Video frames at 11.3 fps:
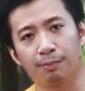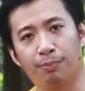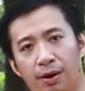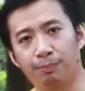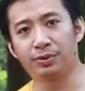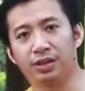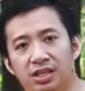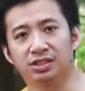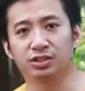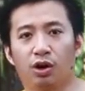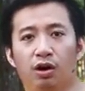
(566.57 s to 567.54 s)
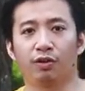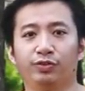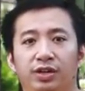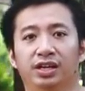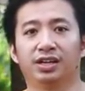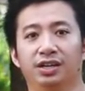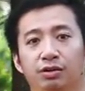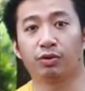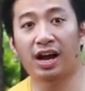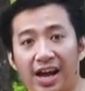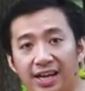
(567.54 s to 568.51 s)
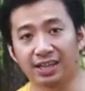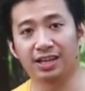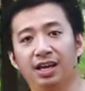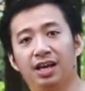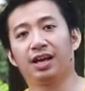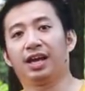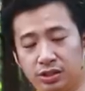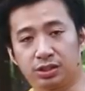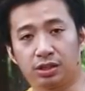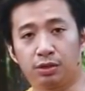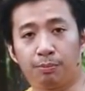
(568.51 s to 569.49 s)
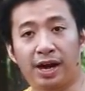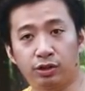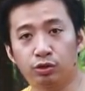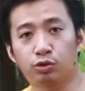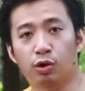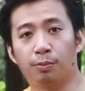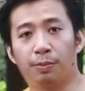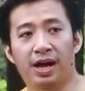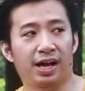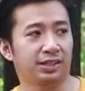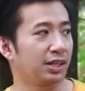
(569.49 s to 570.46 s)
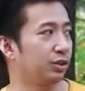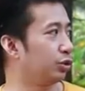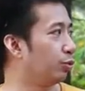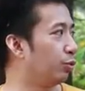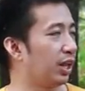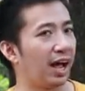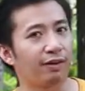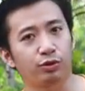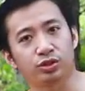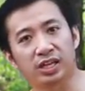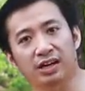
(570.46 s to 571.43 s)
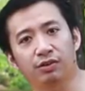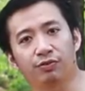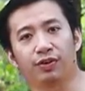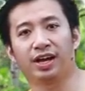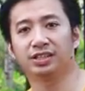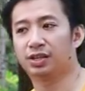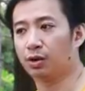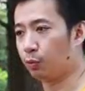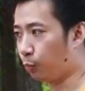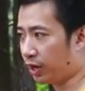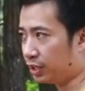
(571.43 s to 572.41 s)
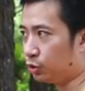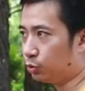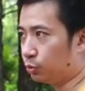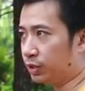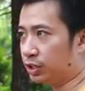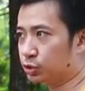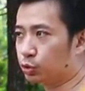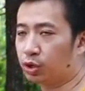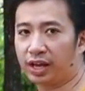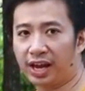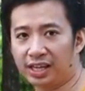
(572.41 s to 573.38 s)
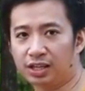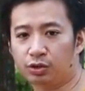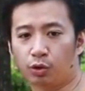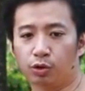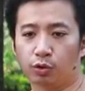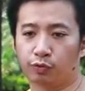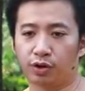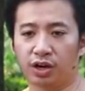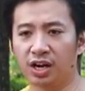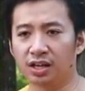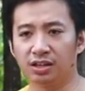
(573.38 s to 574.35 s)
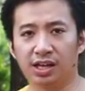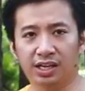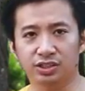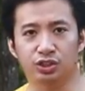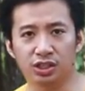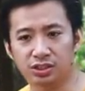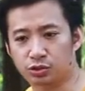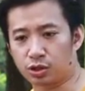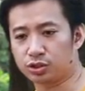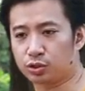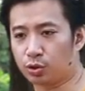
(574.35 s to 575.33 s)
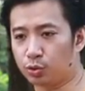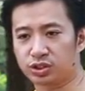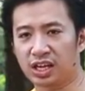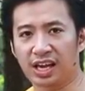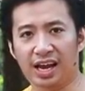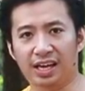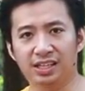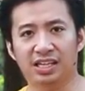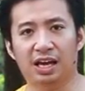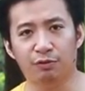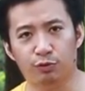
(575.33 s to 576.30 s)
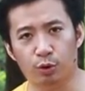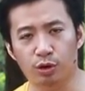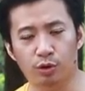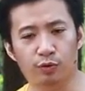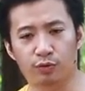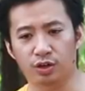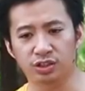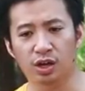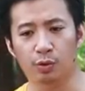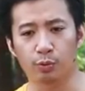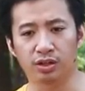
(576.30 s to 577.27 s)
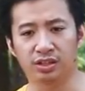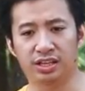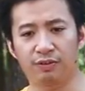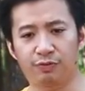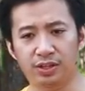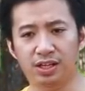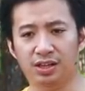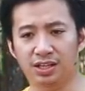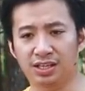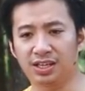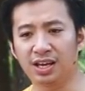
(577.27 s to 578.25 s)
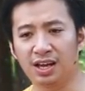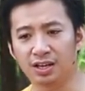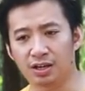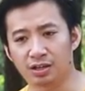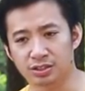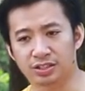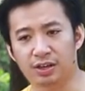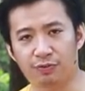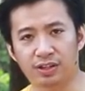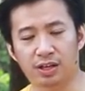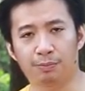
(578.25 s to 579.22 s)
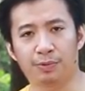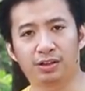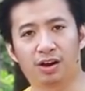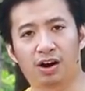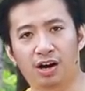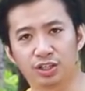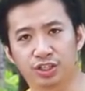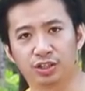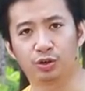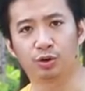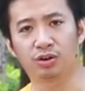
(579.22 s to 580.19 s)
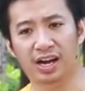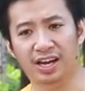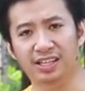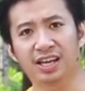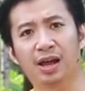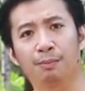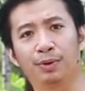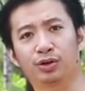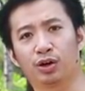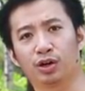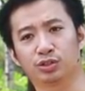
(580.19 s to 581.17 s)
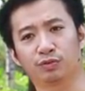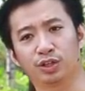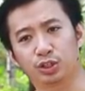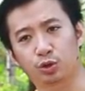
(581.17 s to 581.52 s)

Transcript: bumpiness of the ride. It's a minor drawback that you will have to sacrifice when you install any coilover, not just Cusco's. Any type of coilovers will definitely stiffen up and harshen your ride because of the